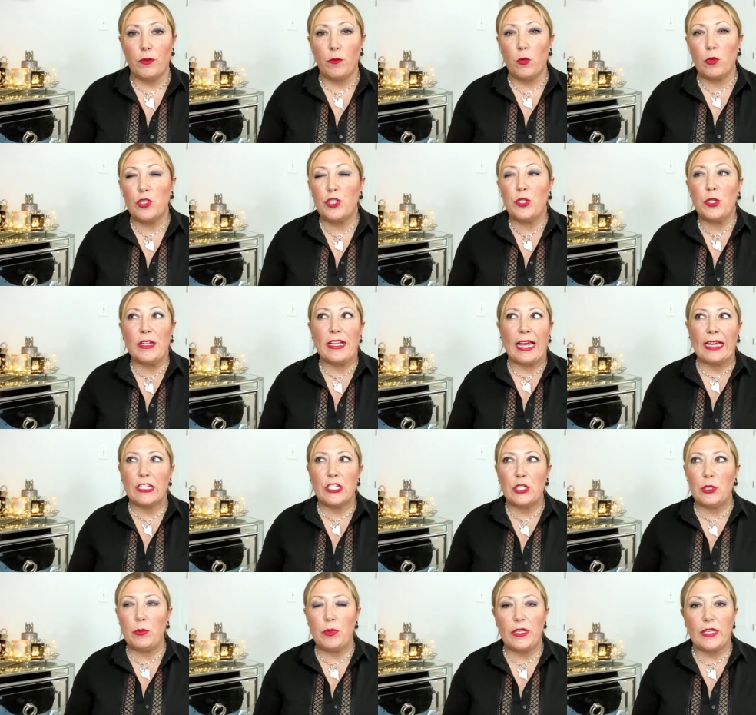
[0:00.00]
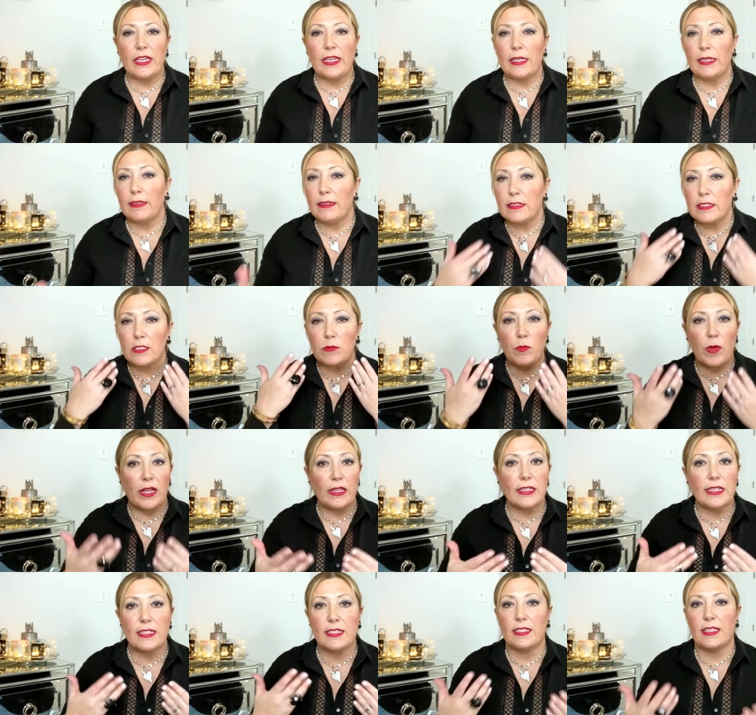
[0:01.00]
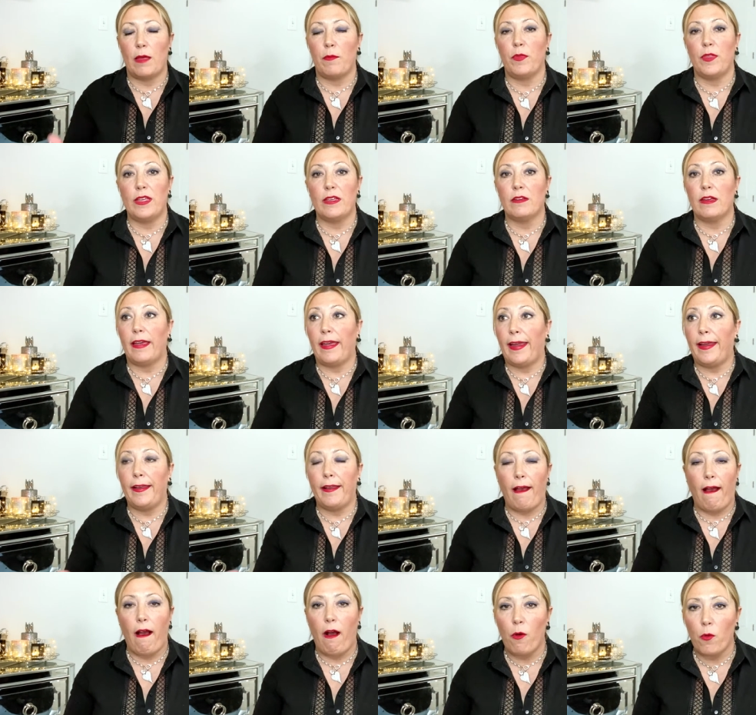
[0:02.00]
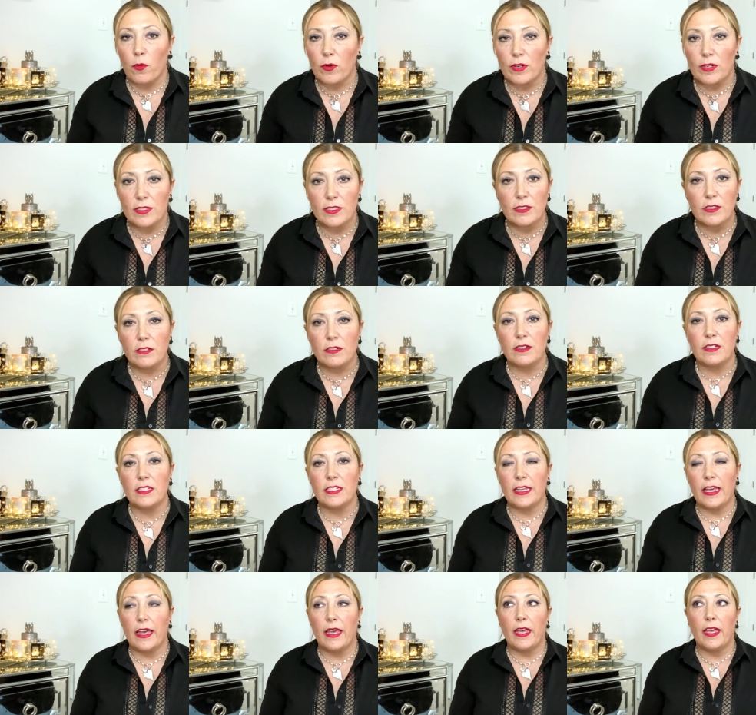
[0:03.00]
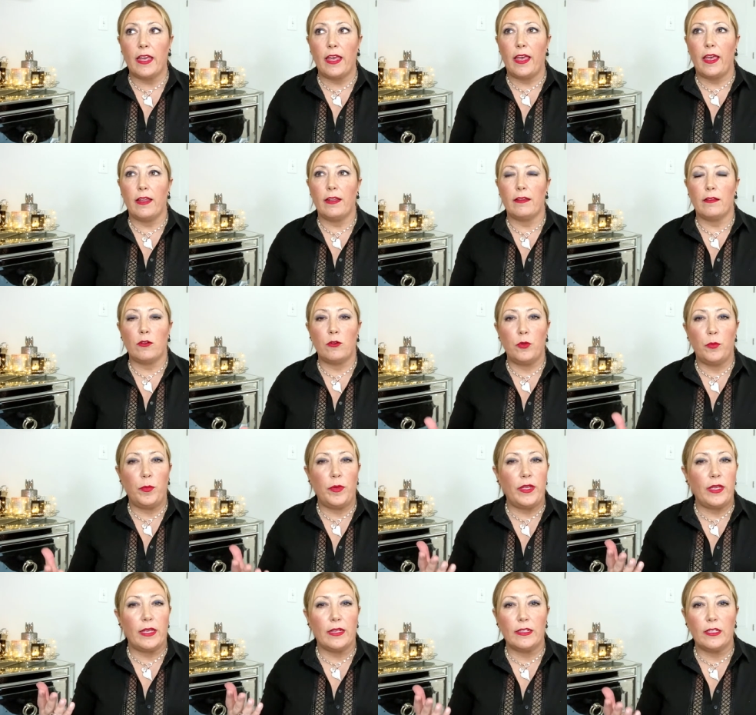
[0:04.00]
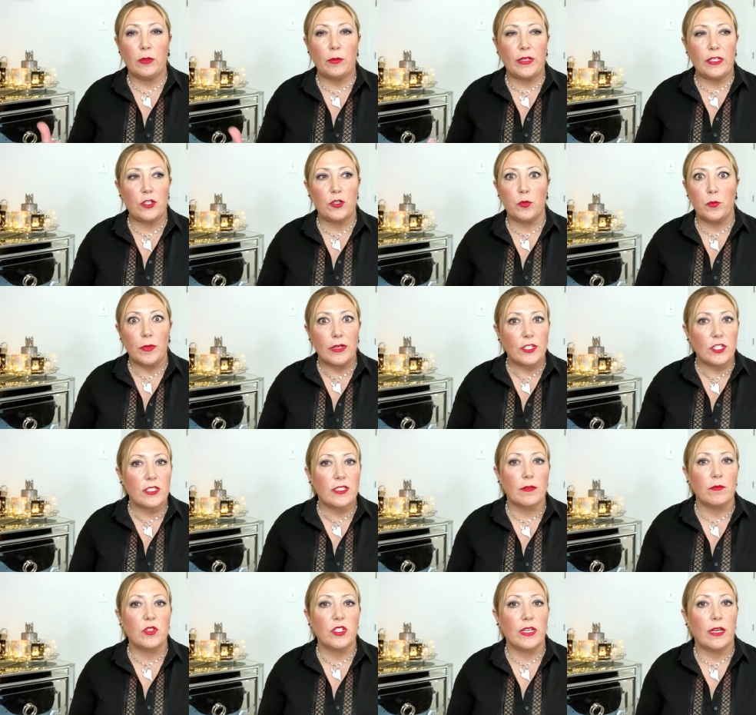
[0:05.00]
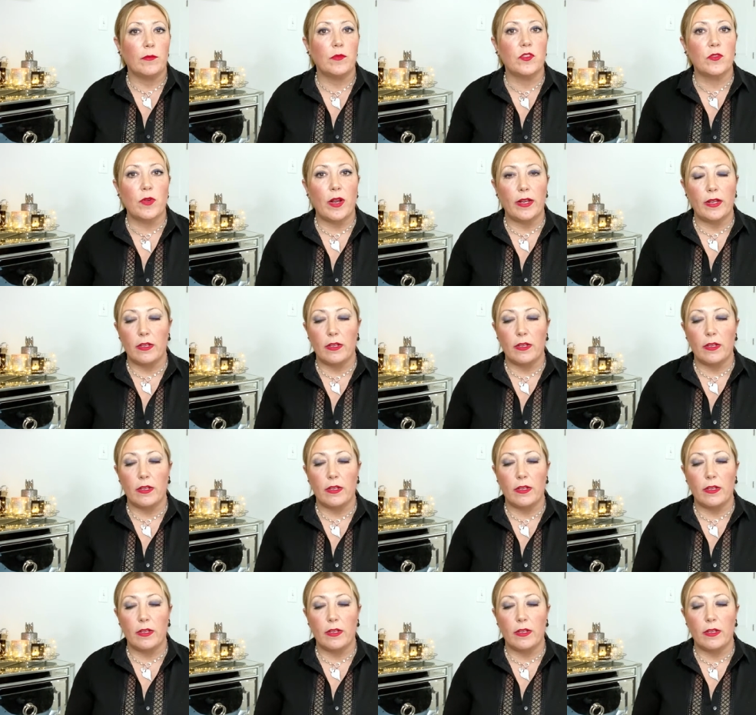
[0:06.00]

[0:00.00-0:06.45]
Would you like to be smelling something eight hours in the day and could be a little bit too much sometimes, right?